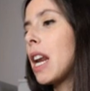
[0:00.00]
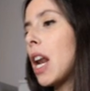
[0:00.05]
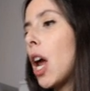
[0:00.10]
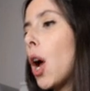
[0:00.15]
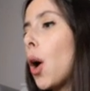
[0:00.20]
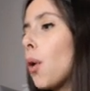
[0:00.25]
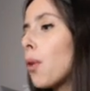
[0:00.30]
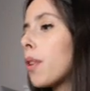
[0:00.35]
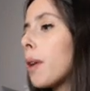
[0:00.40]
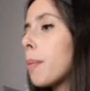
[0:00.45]

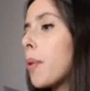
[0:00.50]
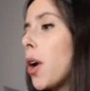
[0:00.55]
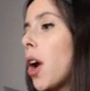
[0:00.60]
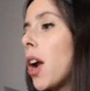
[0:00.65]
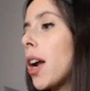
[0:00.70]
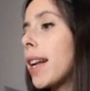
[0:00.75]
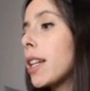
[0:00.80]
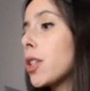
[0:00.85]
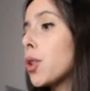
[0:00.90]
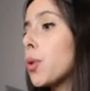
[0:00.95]
know the
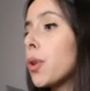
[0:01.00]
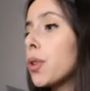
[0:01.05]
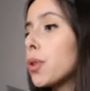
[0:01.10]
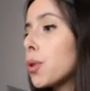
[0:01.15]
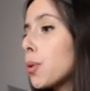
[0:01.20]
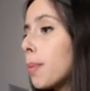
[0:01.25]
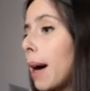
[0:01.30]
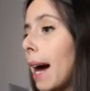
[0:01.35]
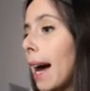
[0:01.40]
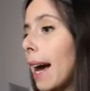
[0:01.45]
product that you want
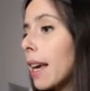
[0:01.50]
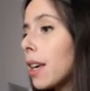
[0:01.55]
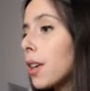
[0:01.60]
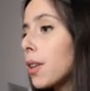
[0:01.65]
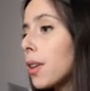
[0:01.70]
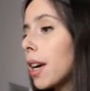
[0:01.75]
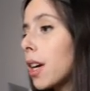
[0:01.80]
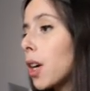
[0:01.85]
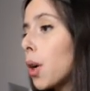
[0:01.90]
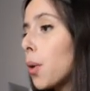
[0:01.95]
to buy,
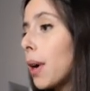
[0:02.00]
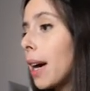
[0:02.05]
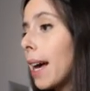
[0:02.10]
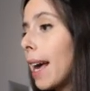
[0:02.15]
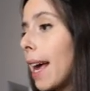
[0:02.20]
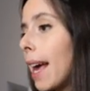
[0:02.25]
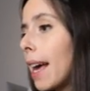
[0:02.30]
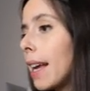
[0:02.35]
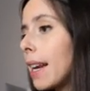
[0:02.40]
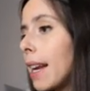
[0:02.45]
you can go
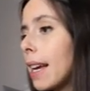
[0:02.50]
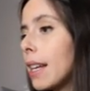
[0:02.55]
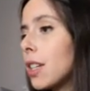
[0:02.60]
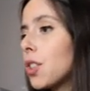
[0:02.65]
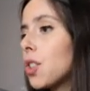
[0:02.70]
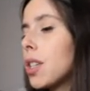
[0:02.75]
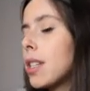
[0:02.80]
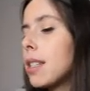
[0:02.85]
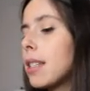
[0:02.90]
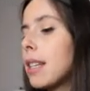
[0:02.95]
ahead and
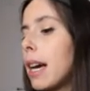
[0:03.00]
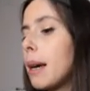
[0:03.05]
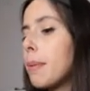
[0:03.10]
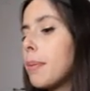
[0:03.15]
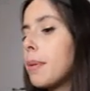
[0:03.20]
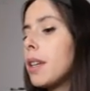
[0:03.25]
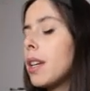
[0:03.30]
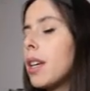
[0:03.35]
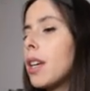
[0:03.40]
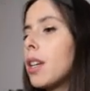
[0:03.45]
just
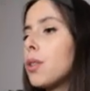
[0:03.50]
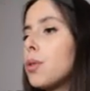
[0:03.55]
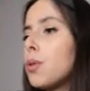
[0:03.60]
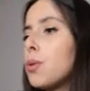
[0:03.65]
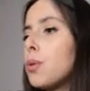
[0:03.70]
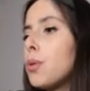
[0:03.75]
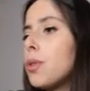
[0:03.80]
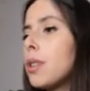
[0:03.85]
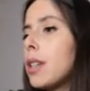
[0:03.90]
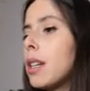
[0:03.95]
type it
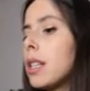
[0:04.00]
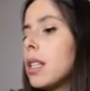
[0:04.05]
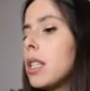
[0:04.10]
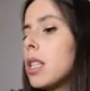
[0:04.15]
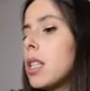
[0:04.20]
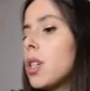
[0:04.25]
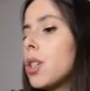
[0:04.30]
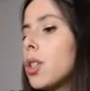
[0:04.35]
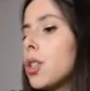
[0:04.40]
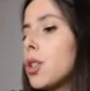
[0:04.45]
into the
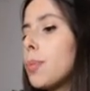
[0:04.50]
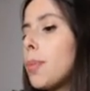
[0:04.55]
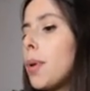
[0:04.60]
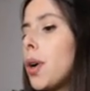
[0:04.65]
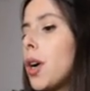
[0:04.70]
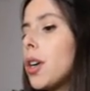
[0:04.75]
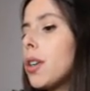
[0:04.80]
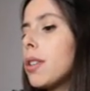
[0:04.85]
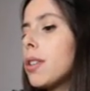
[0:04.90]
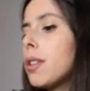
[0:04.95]
search
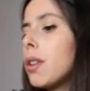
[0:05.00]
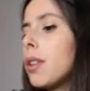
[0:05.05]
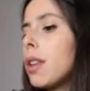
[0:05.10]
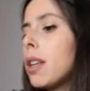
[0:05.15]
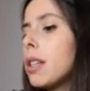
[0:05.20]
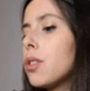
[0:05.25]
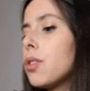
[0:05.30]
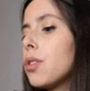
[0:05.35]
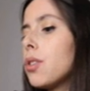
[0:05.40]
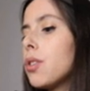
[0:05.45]
bar. So
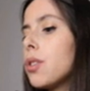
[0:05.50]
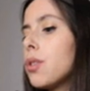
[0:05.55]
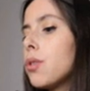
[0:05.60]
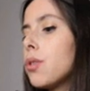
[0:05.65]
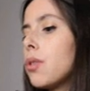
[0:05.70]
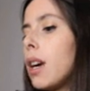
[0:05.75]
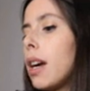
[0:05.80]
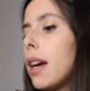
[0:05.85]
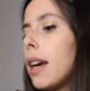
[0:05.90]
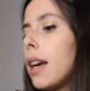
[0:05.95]
let's just
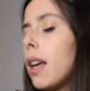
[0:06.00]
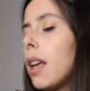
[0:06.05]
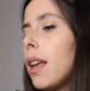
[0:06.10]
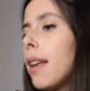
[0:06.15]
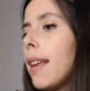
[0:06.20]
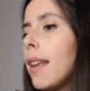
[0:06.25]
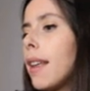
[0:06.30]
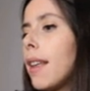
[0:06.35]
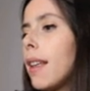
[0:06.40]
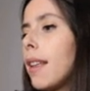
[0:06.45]
try
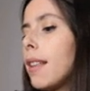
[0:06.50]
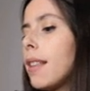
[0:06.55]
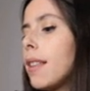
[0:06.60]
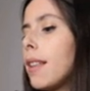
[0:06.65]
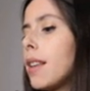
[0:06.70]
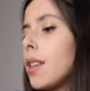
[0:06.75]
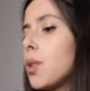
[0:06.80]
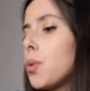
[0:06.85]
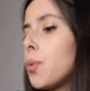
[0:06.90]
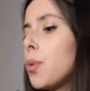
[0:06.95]

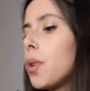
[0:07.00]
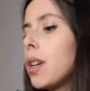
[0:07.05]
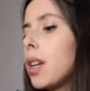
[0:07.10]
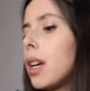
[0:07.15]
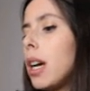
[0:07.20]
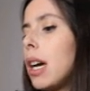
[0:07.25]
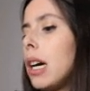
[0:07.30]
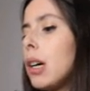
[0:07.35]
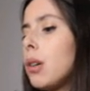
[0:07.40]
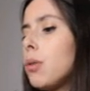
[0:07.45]
this one
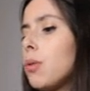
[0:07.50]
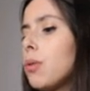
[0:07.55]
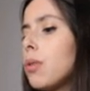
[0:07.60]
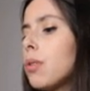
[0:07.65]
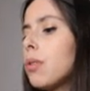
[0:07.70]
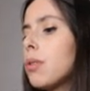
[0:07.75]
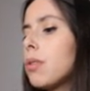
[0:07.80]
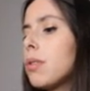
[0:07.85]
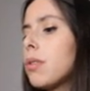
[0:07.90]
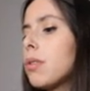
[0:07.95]

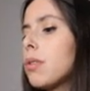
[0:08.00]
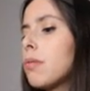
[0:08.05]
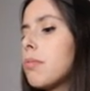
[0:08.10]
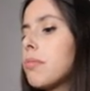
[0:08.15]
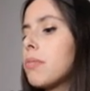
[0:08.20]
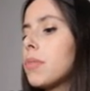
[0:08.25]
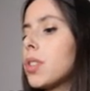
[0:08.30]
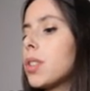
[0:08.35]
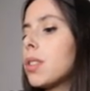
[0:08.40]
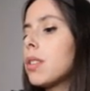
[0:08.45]
out.
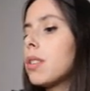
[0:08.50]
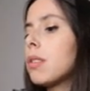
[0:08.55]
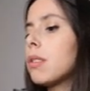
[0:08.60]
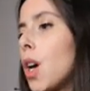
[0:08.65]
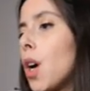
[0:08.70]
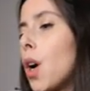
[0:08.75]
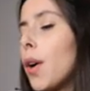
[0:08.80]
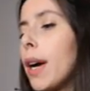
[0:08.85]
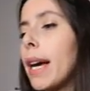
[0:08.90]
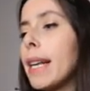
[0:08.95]

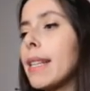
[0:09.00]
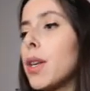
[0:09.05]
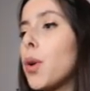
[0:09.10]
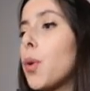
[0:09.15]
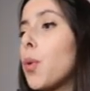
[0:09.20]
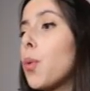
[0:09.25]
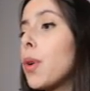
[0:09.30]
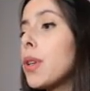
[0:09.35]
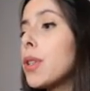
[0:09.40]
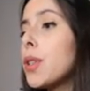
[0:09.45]
Okay,
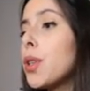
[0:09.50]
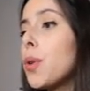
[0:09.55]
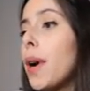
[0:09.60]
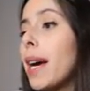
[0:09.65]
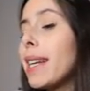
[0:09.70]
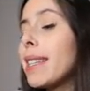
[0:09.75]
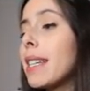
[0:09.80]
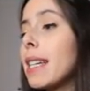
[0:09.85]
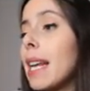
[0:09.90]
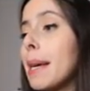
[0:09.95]
so once you
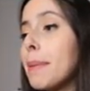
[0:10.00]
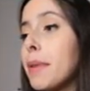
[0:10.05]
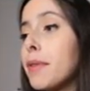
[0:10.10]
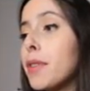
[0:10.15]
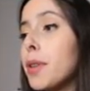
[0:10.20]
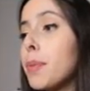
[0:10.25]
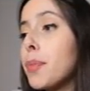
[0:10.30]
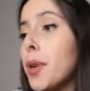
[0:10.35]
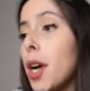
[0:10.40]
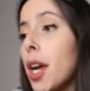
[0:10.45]
write the name
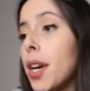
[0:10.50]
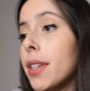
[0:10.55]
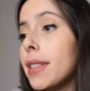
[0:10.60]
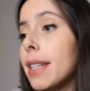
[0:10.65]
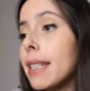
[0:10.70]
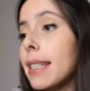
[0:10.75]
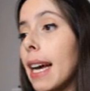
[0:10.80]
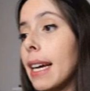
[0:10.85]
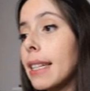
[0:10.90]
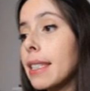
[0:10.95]
of the
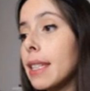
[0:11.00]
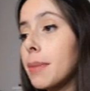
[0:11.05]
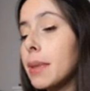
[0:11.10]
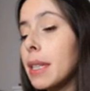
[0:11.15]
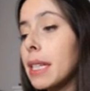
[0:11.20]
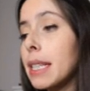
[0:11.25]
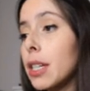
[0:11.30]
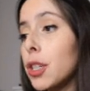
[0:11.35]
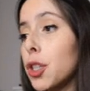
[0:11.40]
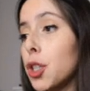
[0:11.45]
product and item in
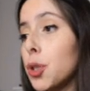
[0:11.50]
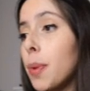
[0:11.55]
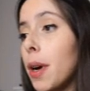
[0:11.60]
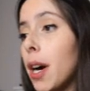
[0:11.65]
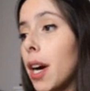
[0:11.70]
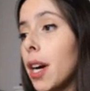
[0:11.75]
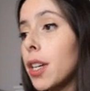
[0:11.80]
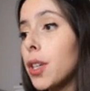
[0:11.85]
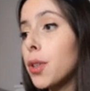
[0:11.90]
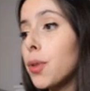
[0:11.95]
the search
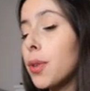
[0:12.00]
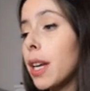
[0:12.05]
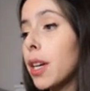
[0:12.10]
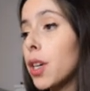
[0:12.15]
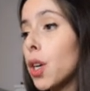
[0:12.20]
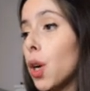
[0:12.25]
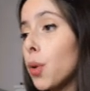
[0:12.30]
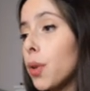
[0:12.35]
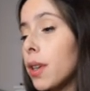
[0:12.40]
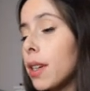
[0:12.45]
bar, you
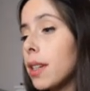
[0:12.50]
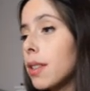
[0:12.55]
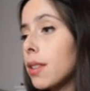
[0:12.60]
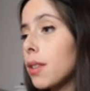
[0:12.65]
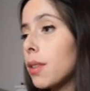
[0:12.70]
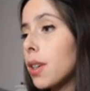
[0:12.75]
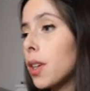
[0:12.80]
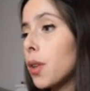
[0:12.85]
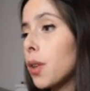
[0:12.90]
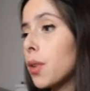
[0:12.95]
can notice
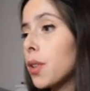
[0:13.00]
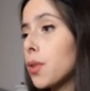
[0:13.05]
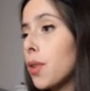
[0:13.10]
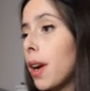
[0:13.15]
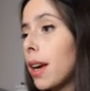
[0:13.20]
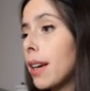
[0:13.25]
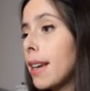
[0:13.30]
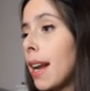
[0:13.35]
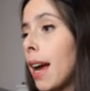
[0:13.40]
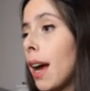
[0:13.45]

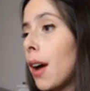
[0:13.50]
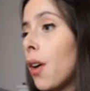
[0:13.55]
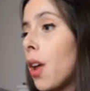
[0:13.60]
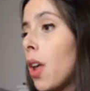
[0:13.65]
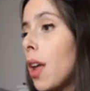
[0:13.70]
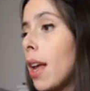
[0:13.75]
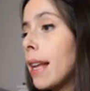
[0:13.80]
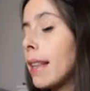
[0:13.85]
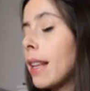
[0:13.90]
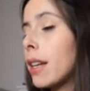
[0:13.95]
right now
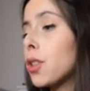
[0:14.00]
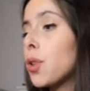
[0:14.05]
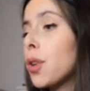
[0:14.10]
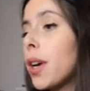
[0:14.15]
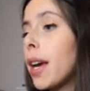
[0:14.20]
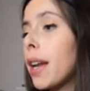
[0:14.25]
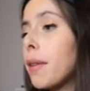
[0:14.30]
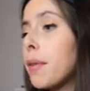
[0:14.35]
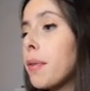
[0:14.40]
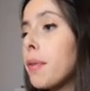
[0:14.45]
that you
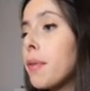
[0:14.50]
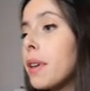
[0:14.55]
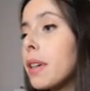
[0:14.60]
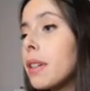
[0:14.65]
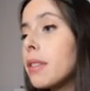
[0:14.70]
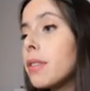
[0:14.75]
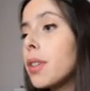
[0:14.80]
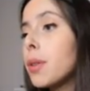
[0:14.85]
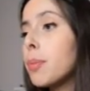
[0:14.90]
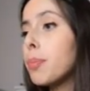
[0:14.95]
can
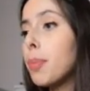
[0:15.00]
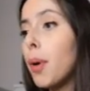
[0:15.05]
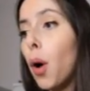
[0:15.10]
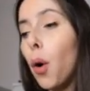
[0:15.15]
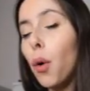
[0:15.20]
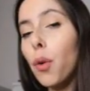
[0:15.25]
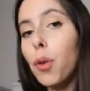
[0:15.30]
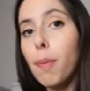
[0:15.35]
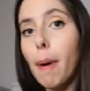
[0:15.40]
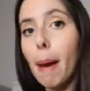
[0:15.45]
filter
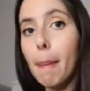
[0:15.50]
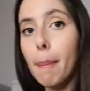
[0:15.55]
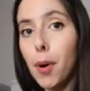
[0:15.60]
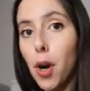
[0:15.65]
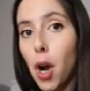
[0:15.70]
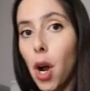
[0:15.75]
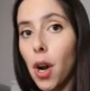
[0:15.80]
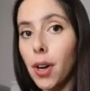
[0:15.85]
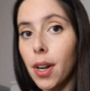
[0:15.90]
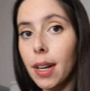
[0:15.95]
both by
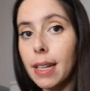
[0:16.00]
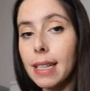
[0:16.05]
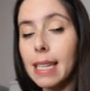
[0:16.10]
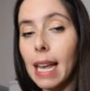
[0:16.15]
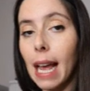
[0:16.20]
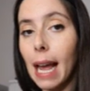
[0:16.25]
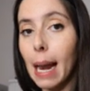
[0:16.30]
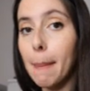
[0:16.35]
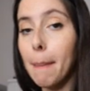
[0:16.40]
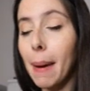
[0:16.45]
products
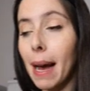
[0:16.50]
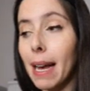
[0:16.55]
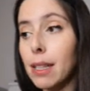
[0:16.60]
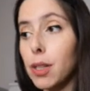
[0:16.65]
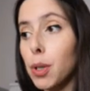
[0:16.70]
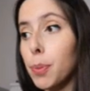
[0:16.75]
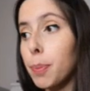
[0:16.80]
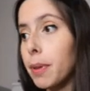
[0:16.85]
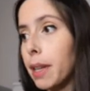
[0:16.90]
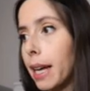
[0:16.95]
and by
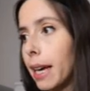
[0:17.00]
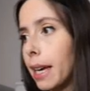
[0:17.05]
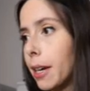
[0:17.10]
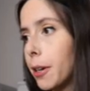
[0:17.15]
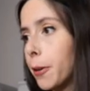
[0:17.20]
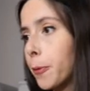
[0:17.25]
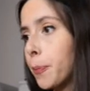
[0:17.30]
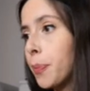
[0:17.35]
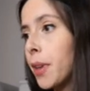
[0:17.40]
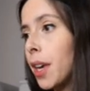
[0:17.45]

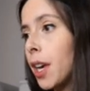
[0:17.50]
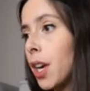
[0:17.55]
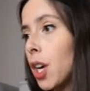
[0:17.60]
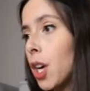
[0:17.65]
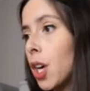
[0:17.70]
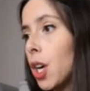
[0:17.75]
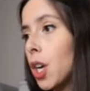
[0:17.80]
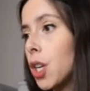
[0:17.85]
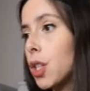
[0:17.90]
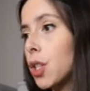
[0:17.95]
supplier.
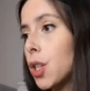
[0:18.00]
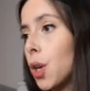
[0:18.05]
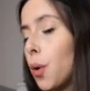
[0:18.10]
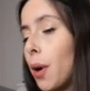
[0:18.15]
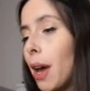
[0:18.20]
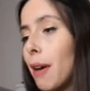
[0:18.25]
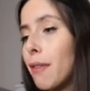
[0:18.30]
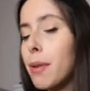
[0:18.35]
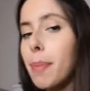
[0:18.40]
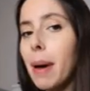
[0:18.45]
So
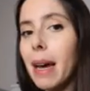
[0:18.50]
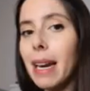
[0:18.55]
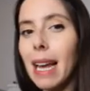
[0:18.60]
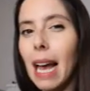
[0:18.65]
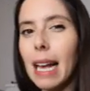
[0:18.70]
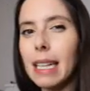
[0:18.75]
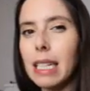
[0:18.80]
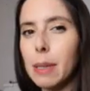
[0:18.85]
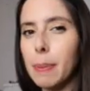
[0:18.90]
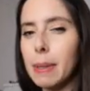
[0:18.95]
everybody
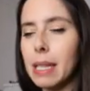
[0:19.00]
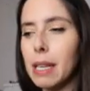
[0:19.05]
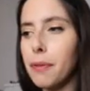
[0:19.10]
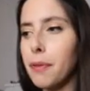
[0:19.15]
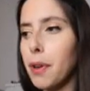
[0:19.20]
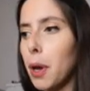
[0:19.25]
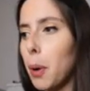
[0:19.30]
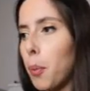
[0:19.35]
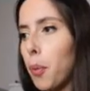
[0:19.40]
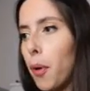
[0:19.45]
has a
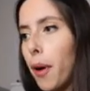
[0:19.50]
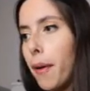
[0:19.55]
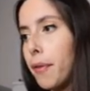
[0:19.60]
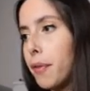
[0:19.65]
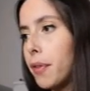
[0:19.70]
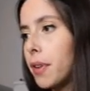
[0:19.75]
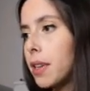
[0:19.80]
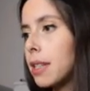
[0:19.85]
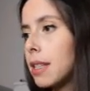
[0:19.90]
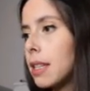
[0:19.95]
specific
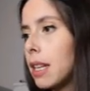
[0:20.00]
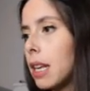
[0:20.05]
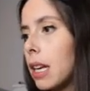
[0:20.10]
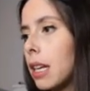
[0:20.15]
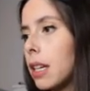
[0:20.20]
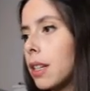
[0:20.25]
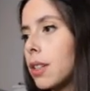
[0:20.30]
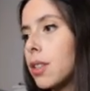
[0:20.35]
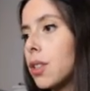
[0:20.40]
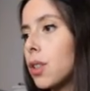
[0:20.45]
preference
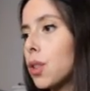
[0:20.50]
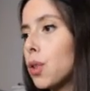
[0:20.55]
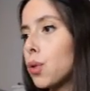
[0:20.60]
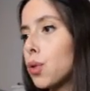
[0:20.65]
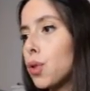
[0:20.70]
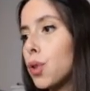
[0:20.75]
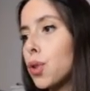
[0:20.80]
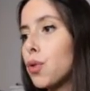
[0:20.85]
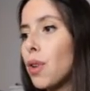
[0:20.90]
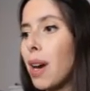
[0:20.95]
and you
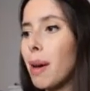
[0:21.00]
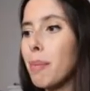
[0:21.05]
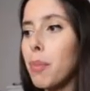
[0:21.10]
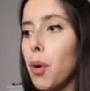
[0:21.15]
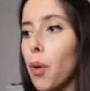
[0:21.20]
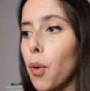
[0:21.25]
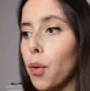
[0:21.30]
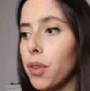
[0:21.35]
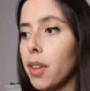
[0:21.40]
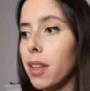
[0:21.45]
should try
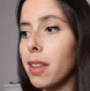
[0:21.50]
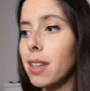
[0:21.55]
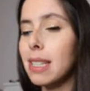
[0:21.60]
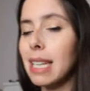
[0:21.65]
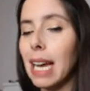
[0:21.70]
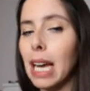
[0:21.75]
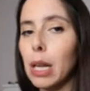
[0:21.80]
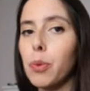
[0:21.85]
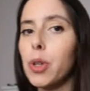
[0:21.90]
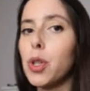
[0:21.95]
both and
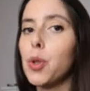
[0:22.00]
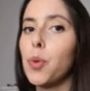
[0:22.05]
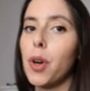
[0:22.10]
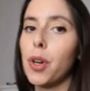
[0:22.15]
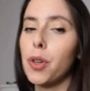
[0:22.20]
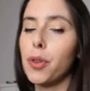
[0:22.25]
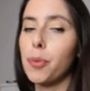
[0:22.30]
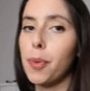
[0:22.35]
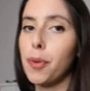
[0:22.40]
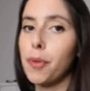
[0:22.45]
decide which
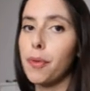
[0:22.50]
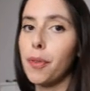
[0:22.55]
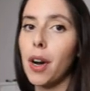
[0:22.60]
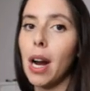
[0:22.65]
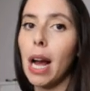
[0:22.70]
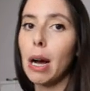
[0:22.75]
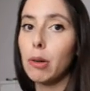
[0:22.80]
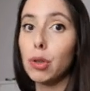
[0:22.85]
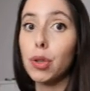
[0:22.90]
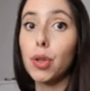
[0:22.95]
one you prefer.
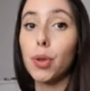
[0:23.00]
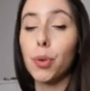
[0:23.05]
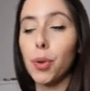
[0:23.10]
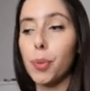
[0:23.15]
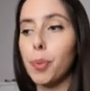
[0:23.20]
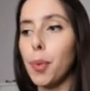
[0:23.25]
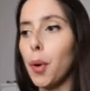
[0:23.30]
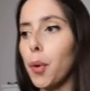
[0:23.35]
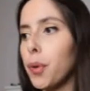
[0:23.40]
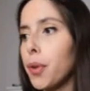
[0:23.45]
I will show you
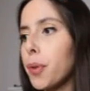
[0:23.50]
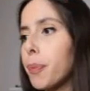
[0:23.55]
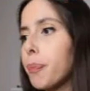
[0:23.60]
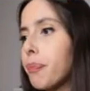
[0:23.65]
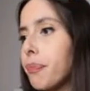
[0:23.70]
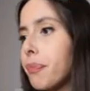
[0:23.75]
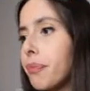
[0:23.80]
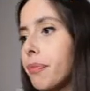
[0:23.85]
both.